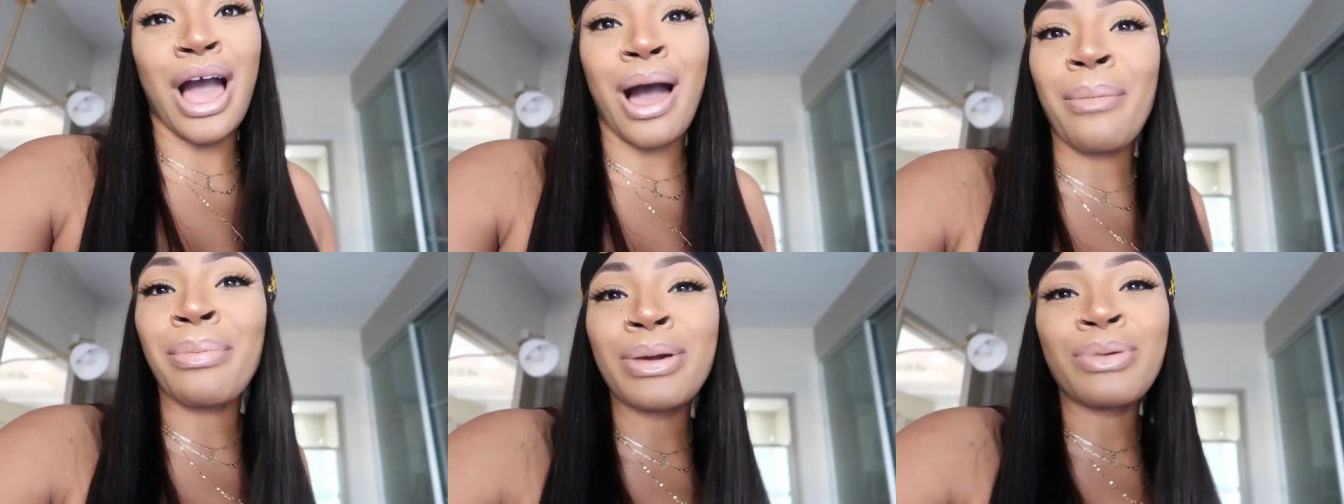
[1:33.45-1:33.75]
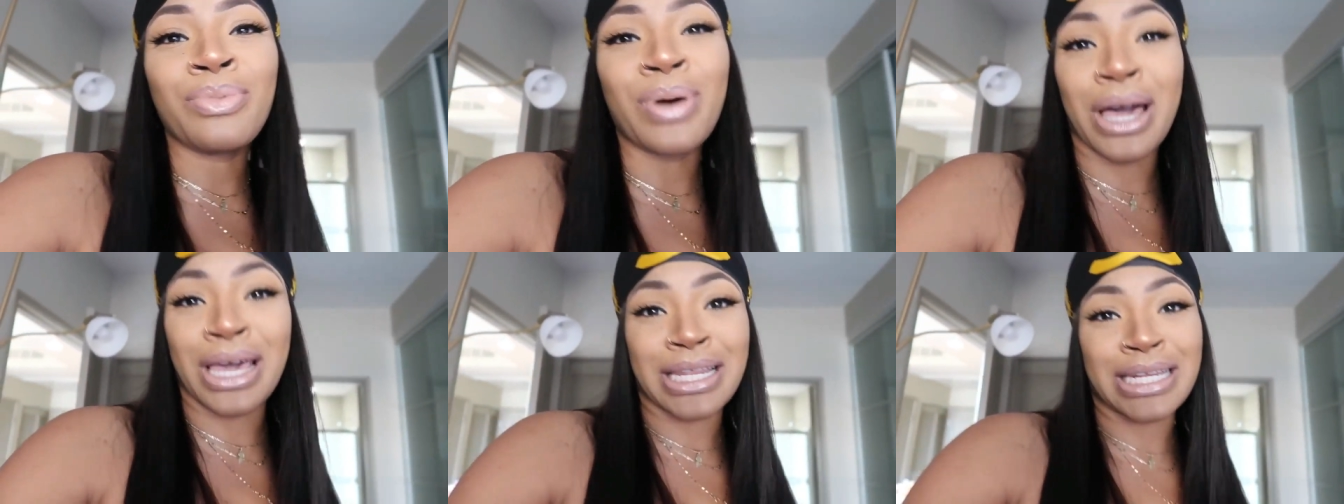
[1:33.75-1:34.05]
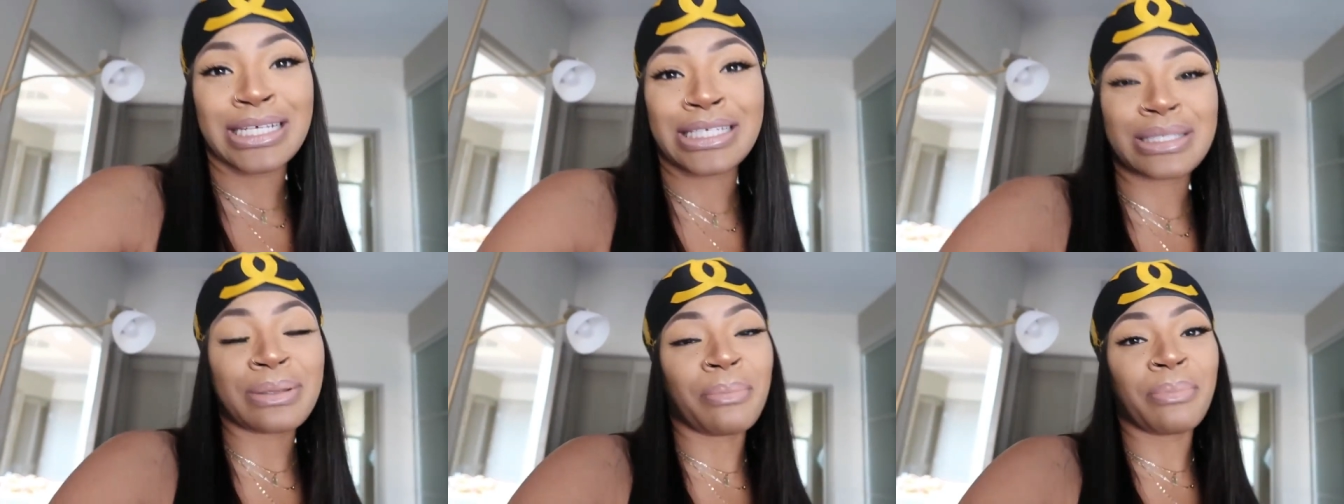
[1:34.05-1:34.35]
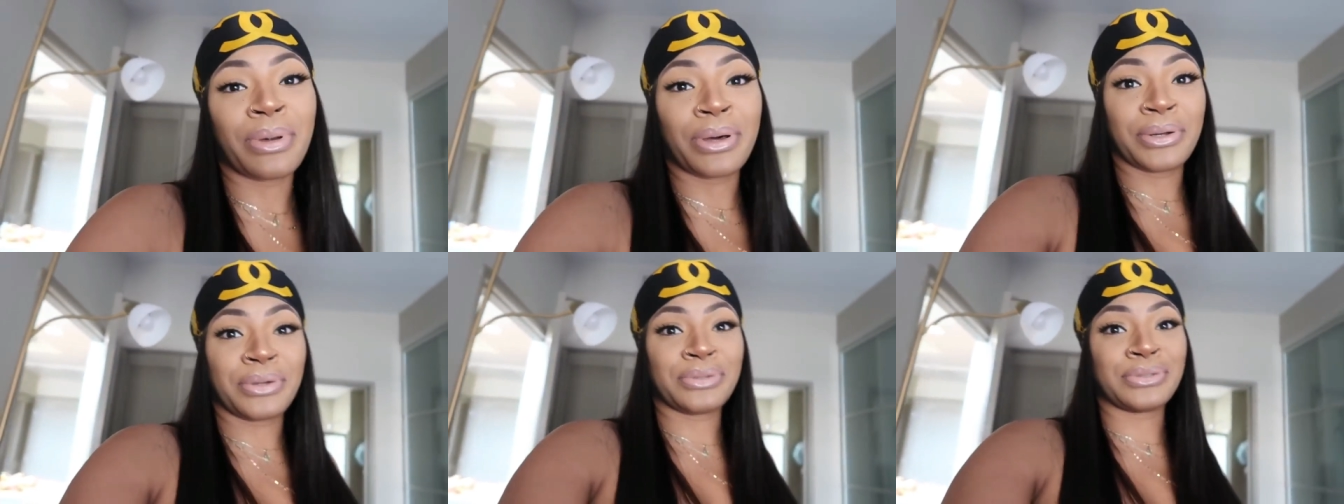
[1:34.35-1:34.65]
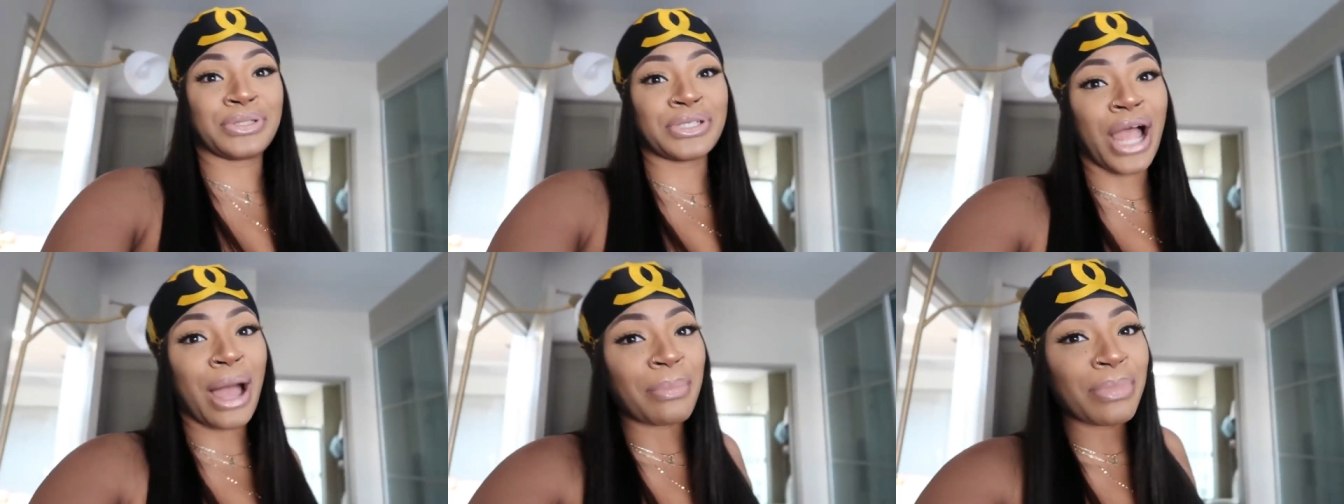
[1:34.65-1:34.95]
y'all be wanting is some
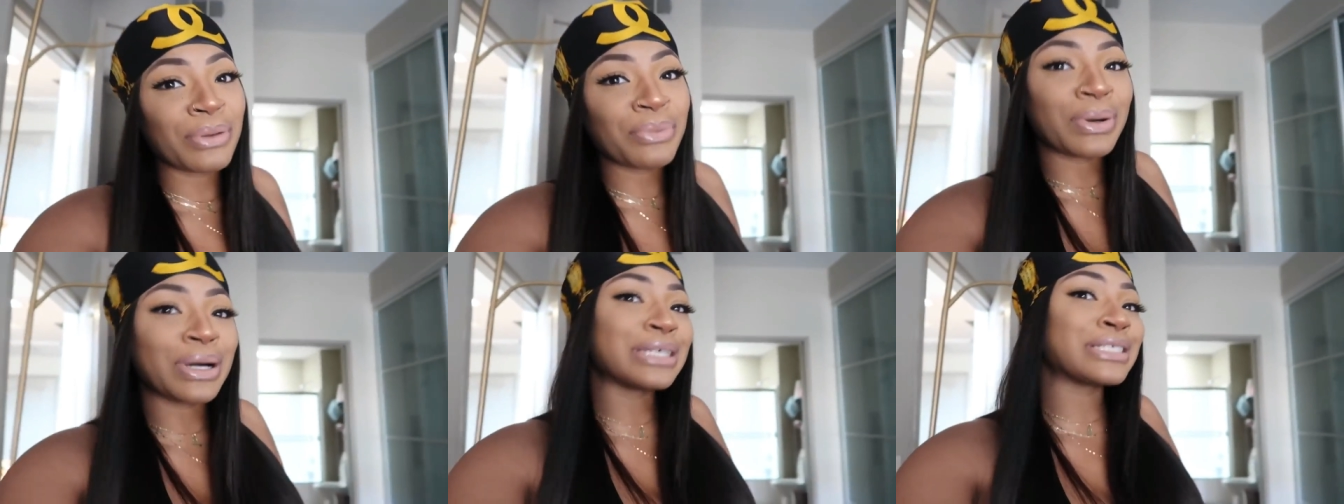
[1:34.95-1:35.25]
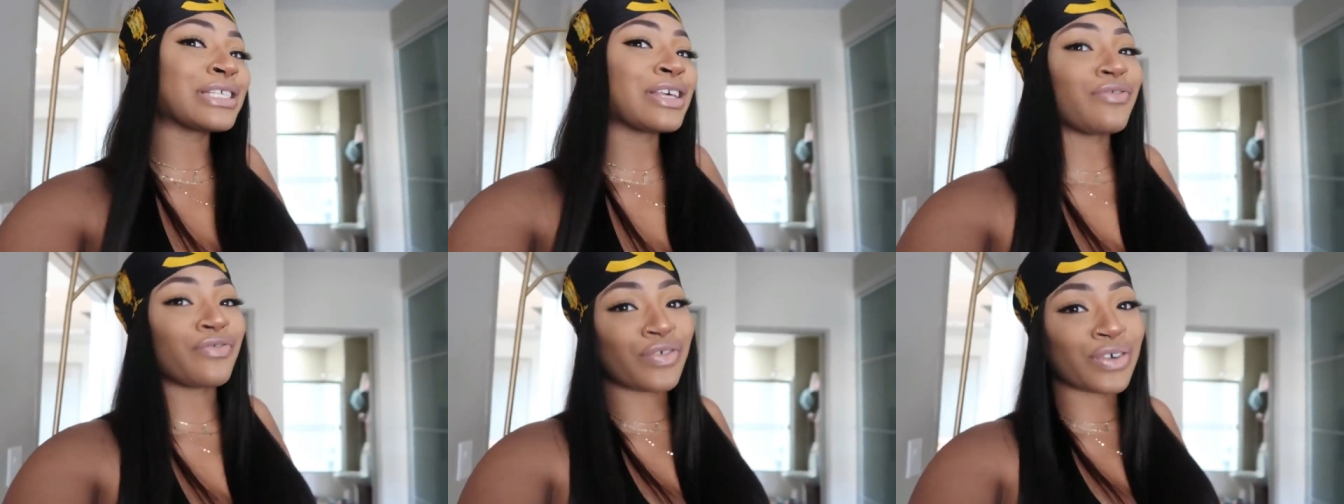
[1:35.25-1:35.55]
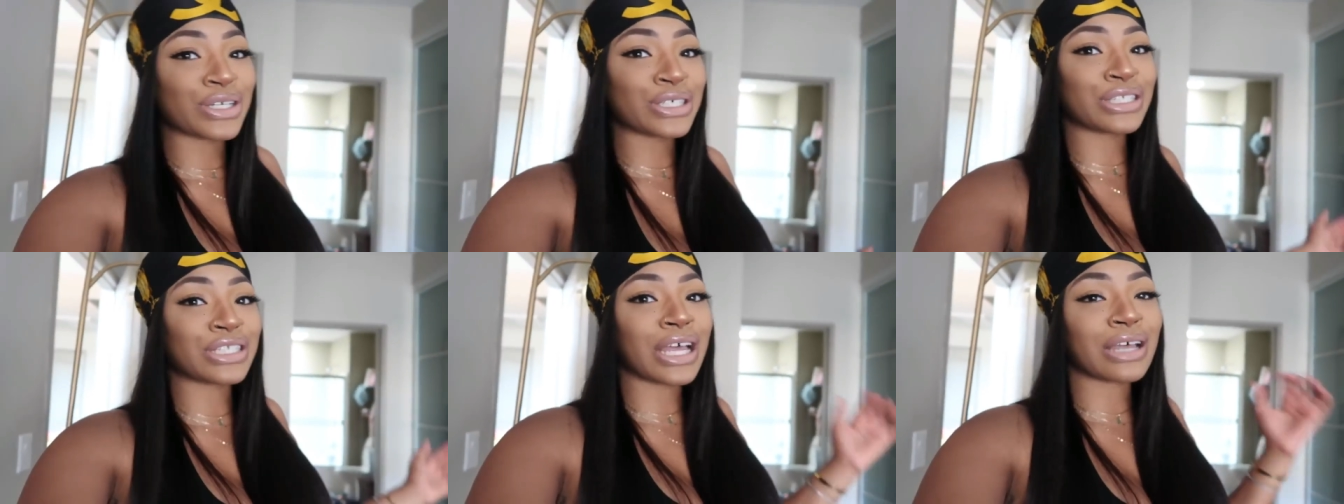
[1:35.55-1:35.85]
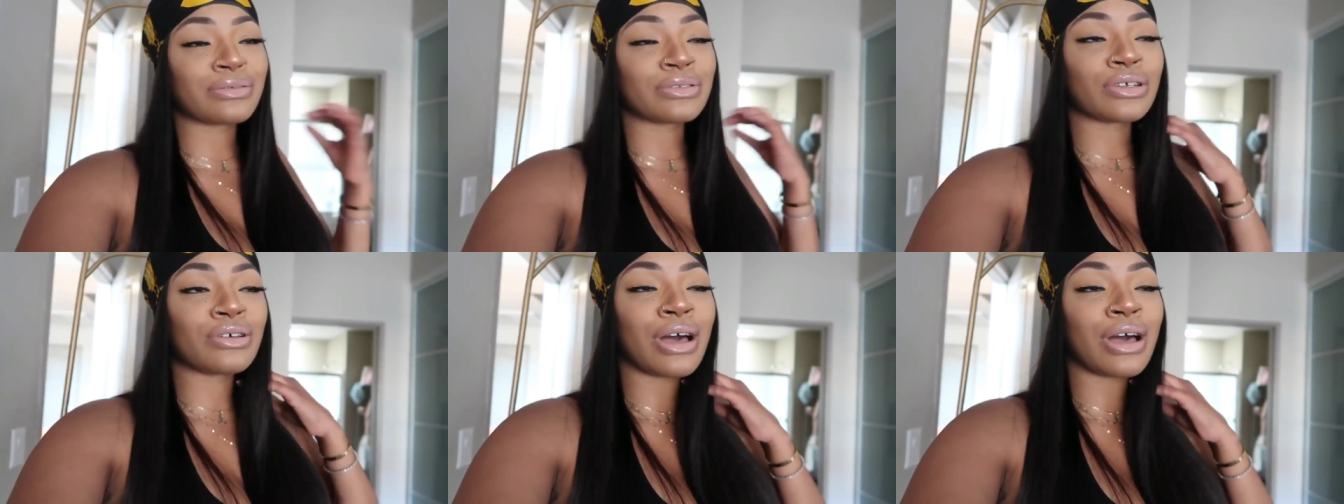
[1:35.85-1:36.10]
bundles y'all be wanting some free stuff